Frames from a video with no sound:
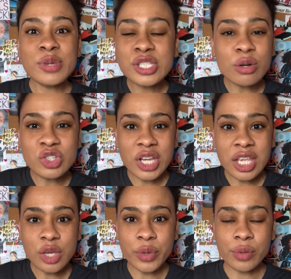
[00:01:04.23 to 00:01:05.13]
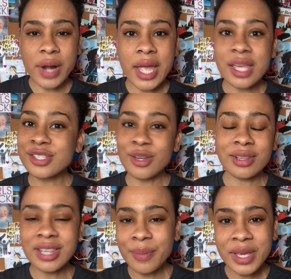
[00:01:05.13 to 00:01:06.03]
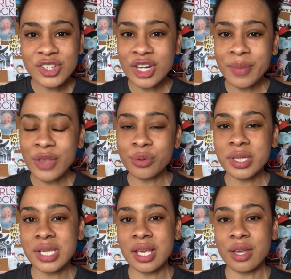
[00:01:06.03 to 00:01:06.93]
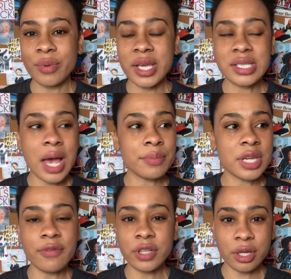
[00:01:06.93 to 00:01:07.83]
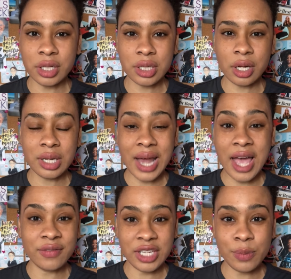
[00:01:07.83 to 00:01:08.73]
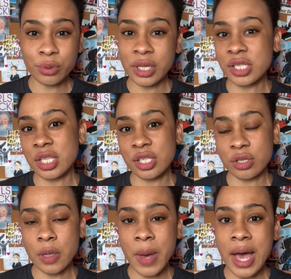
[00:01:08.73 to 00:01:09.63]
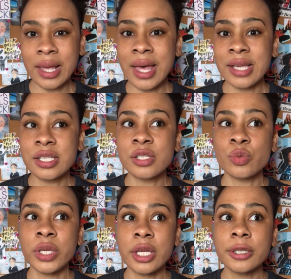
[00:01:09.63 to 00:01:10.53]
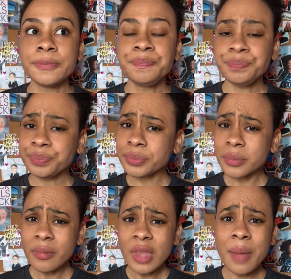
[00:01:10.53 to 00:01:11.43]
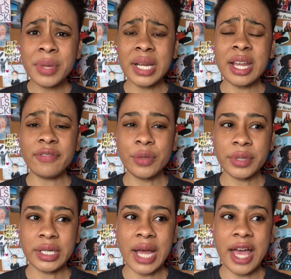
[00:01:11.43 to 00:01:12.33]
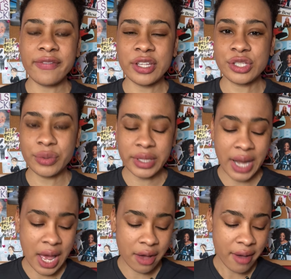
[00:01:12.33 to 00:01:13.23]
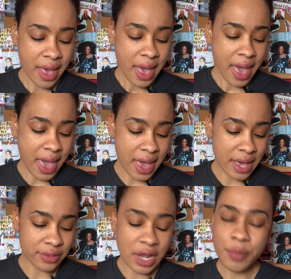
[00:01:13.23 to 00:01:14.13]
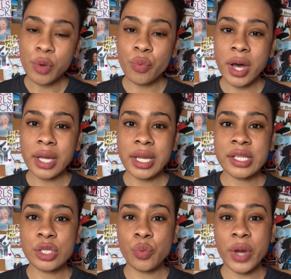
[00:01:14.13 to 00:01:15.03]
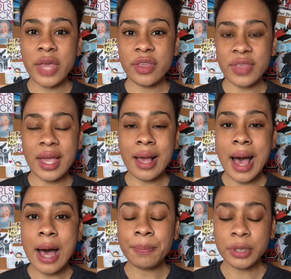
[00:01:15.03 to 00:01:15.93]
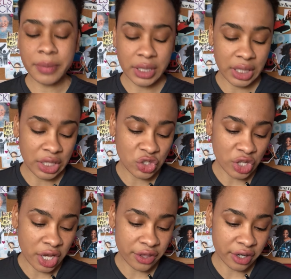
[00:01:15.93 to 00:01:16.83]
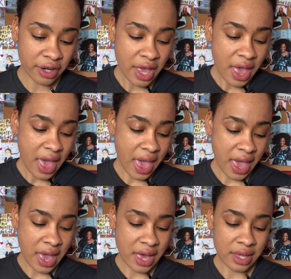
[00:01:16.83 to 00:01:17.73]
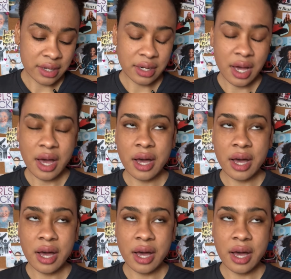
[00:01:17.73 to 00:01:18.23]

was so genuine, right? And so let me share my 3 takeaways. I'm definitely going to dive deeper into this on the podcast this week, but I definitely want to dive into it now. And number 1 is the way that they complimented each other and